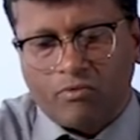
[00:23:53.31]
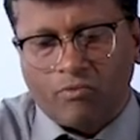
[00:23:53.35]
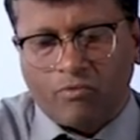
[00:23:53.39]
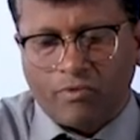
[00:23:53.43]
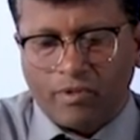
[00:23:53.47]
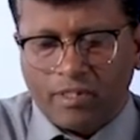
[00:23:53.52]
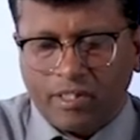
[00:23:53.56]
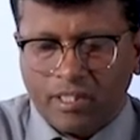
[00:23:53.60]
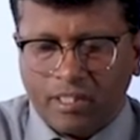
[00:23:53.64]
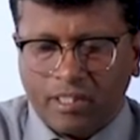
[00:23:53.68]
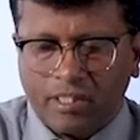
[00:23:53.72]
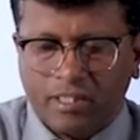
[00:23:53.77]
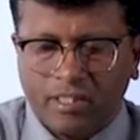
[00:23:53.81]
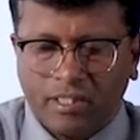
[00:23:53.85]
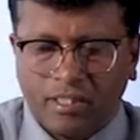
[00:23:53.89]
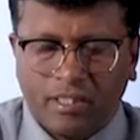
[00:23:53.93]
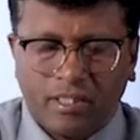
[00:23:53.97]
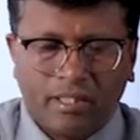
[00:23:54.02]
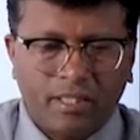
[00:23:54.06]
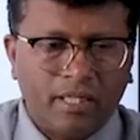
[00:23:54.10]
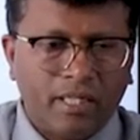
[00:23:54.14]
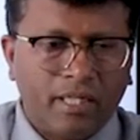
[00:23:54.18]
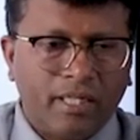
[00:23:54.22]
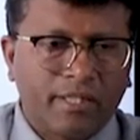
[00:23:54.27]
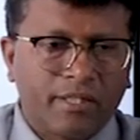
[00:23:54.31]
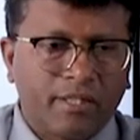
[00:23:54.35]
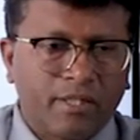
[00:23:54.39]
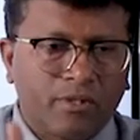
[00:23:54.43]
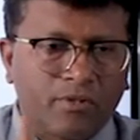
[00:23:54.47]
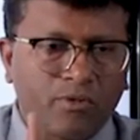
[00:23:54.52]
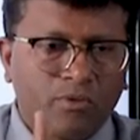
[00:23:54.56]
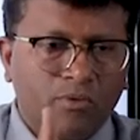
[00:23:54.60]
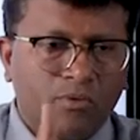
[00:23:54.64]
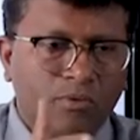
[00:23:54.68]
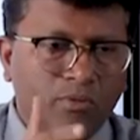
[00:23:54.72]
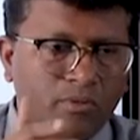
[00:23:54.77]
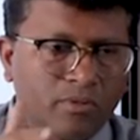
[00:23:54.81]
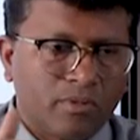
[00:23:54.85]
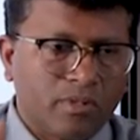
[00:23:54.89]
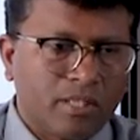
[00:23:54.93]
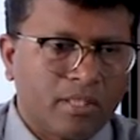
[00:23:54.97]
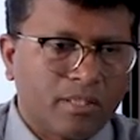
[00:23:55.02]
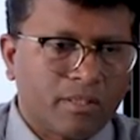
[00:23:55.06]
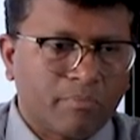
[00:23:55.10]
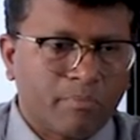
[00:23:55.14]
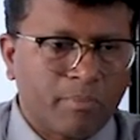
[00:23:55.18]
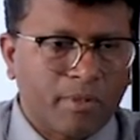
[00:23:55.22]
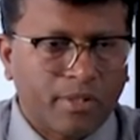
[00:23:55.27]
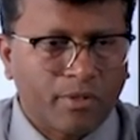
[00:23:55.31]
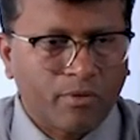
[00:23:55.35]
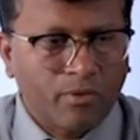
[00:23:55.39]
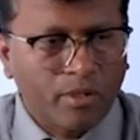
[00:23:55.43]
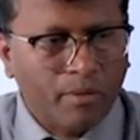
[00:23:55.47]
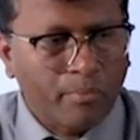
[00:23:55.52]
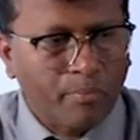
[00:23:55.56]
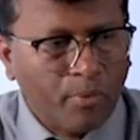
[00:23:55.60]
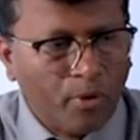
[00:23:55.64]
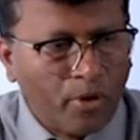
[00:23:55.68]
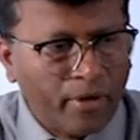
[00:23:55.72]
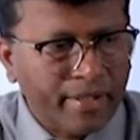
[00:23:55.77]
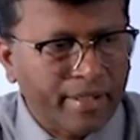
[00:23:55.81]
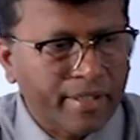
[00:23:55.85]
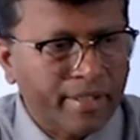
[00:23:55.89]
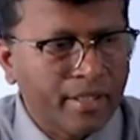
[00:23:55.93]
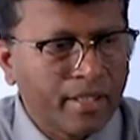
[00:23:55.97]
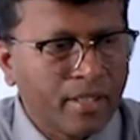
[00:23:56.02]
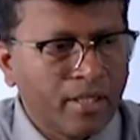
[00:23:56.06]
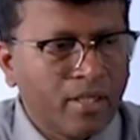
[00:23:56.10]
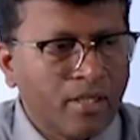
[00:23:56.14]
which is related to this particular point,